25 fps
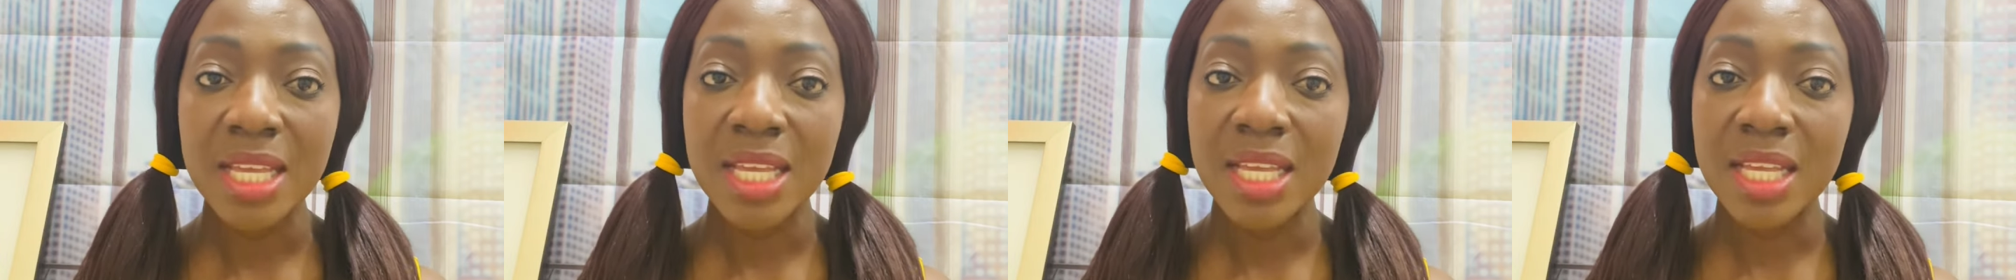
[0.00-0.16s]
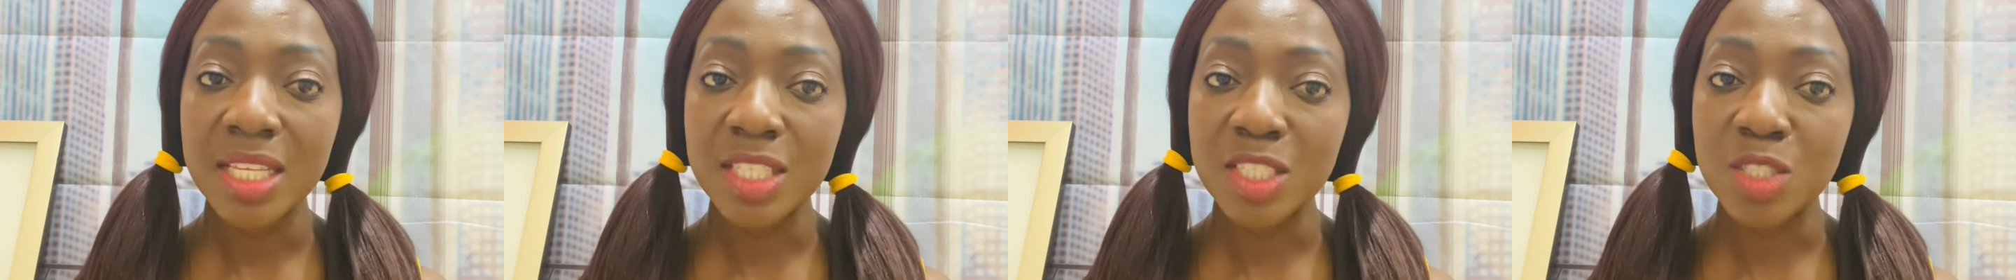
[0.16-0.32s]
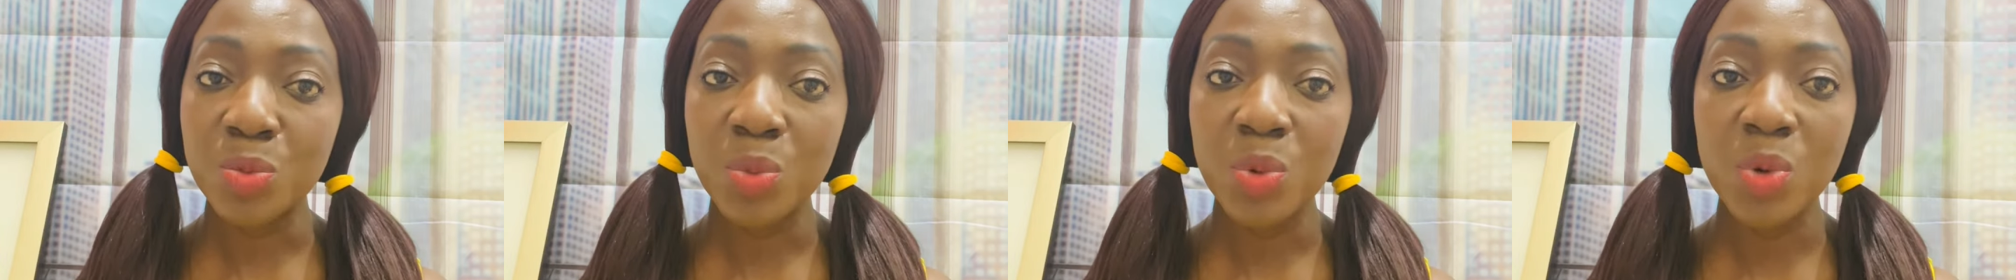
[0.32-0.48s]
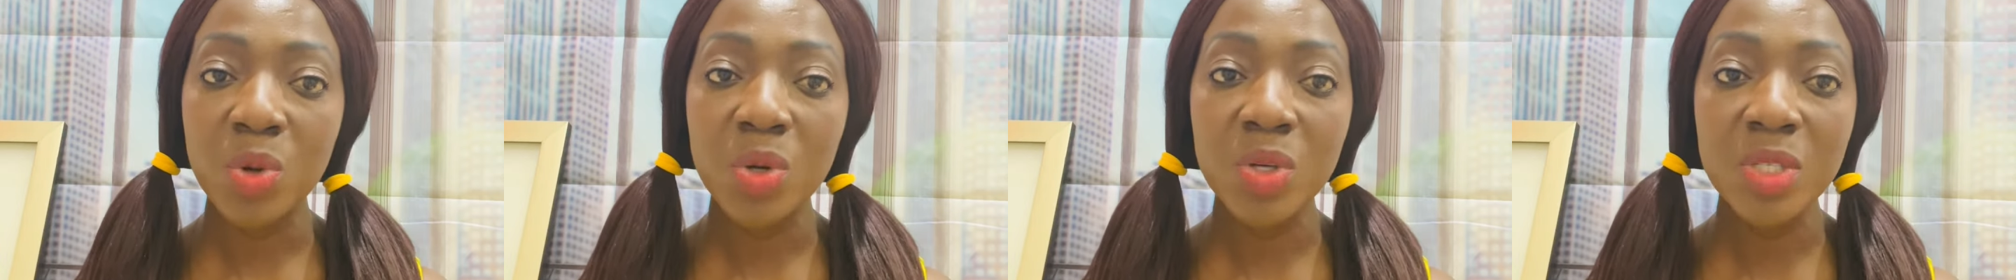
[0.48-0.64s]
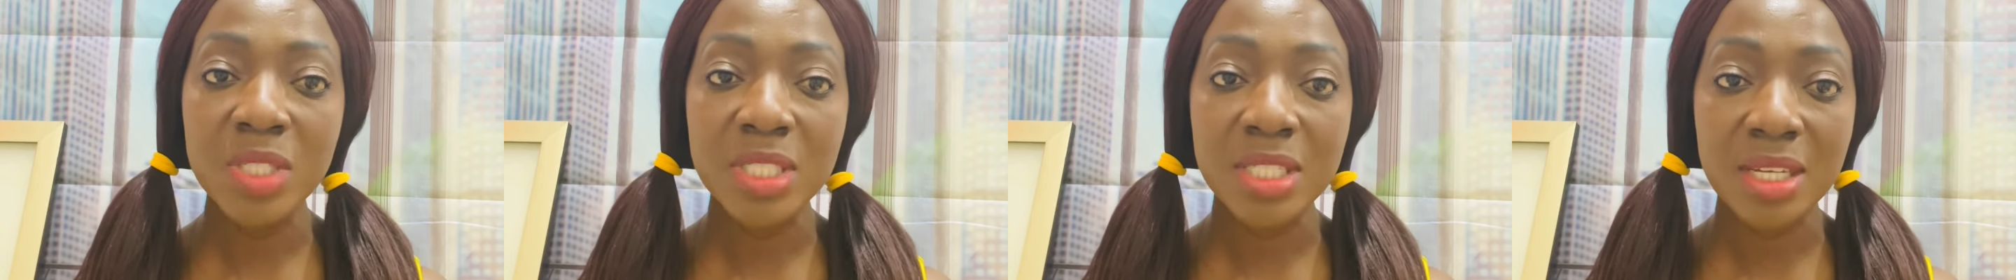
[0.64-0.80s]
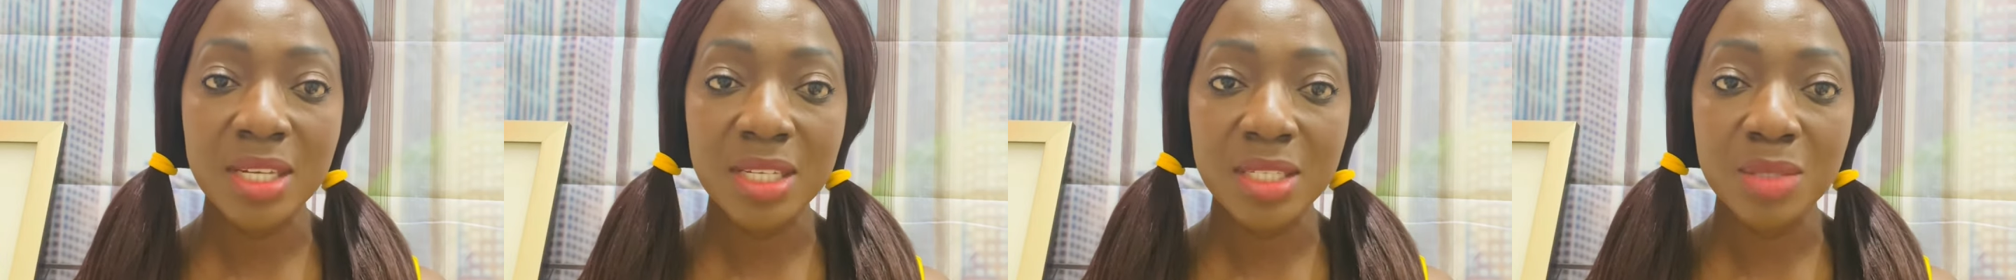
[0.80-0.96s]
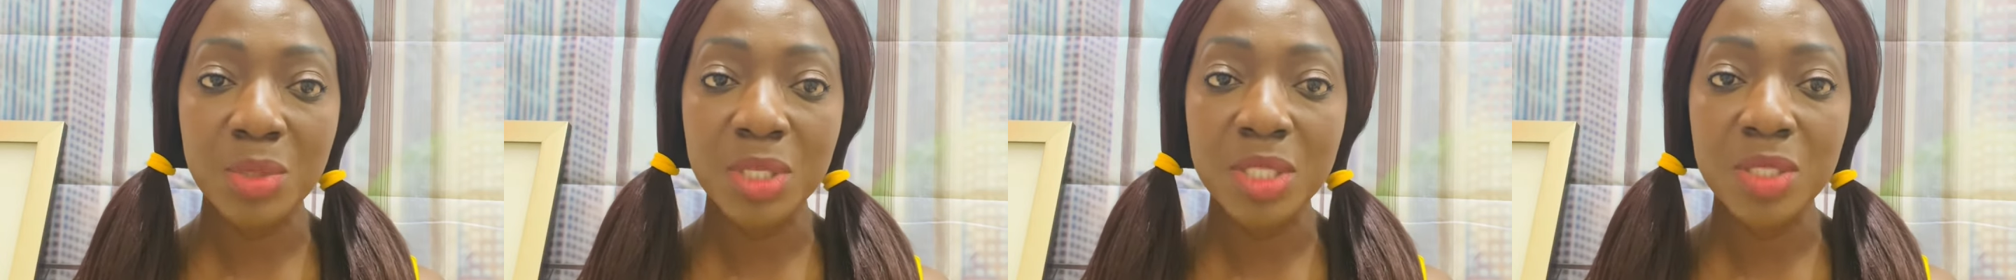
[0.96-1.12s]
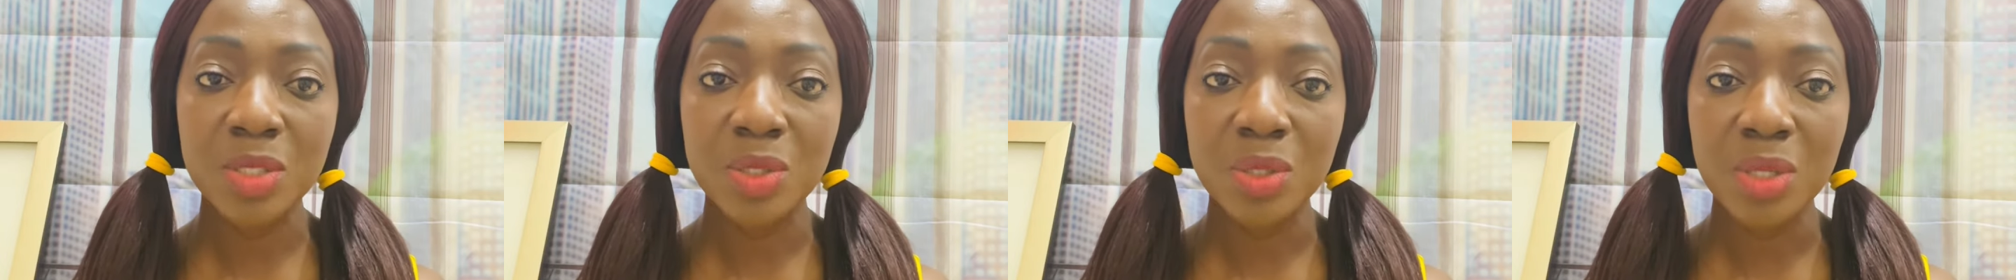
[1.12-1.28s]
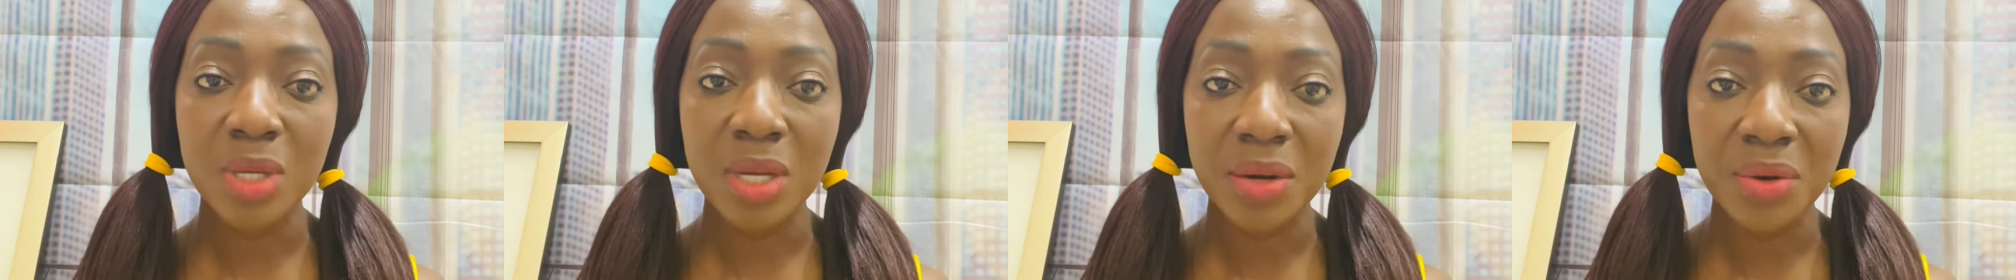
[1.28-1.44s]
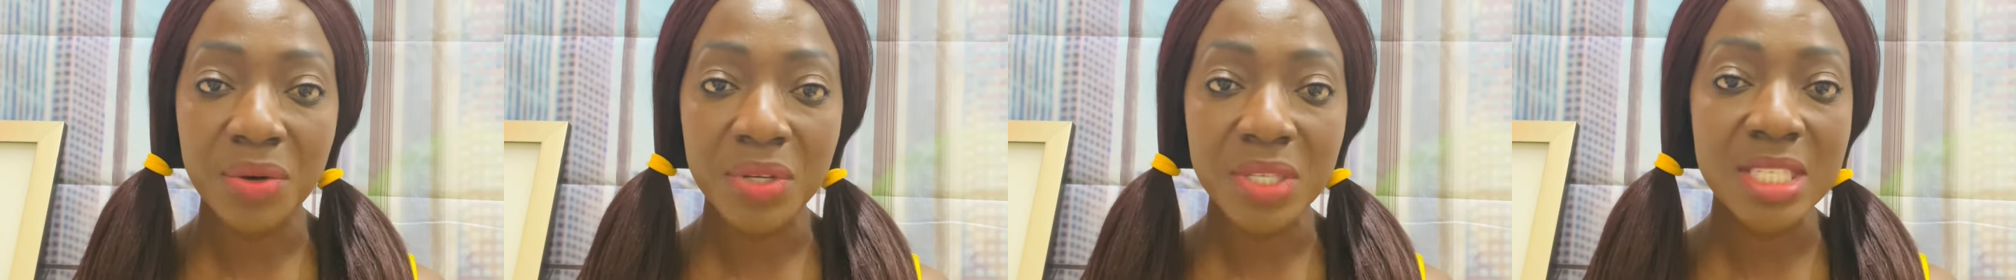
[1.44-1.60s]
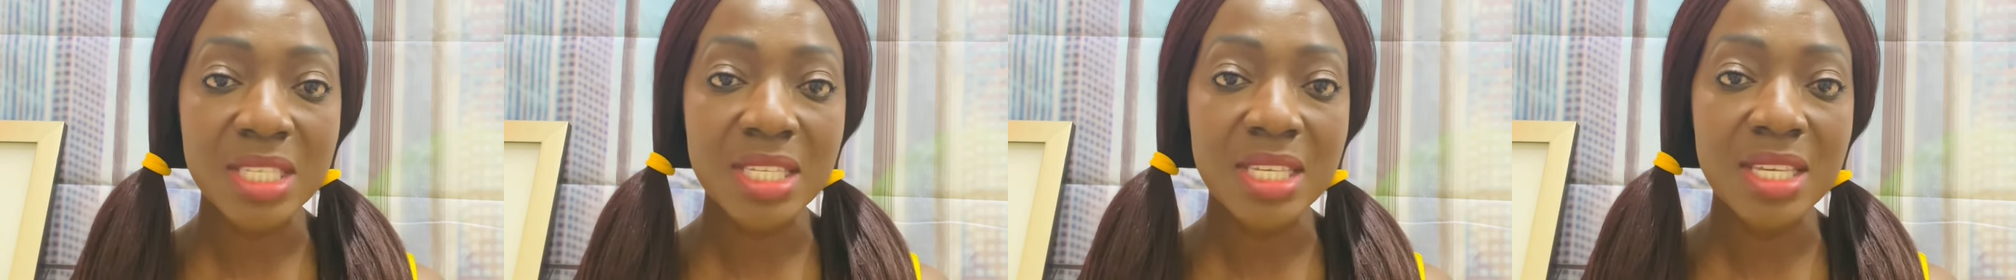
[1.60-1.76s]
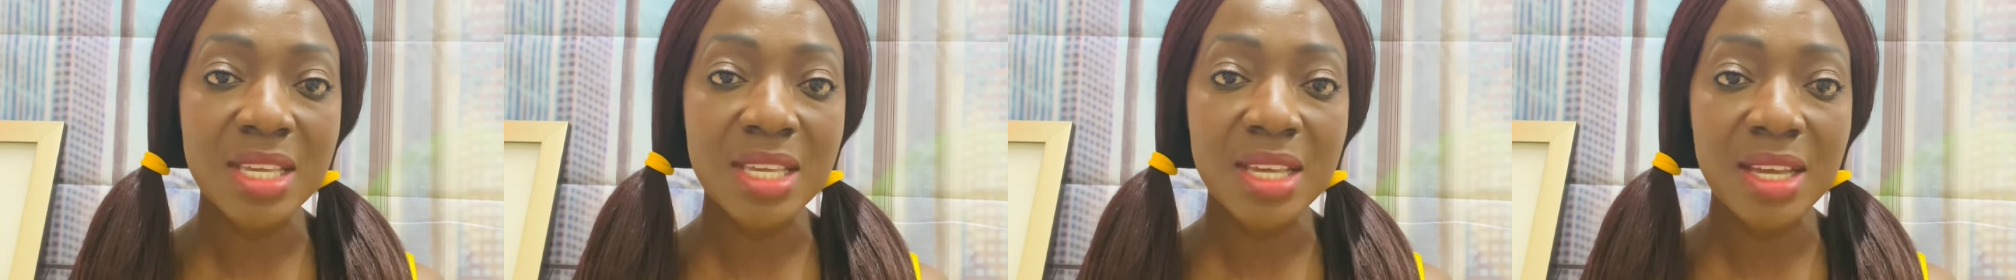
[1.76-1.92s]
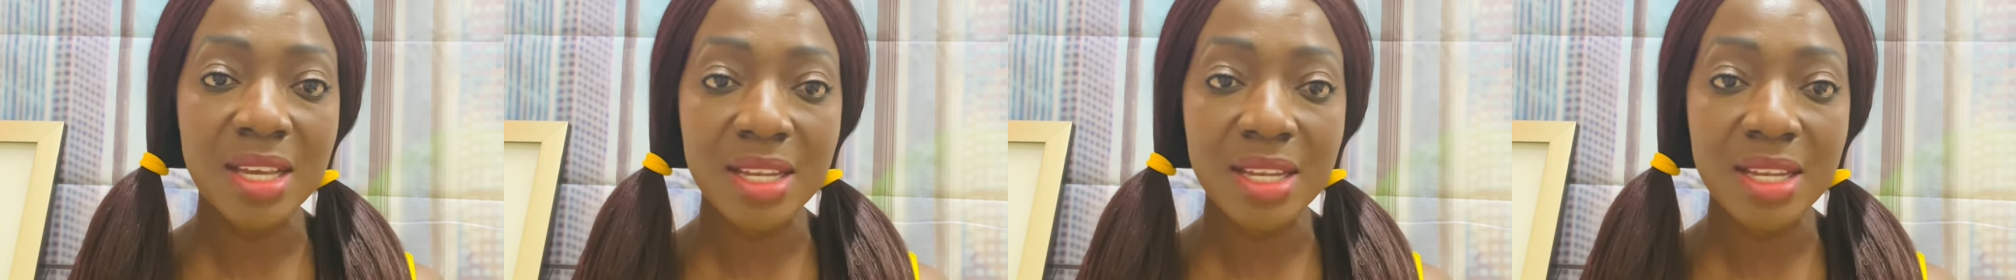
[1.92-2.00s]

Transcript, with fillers: It's poor judgment to guarantee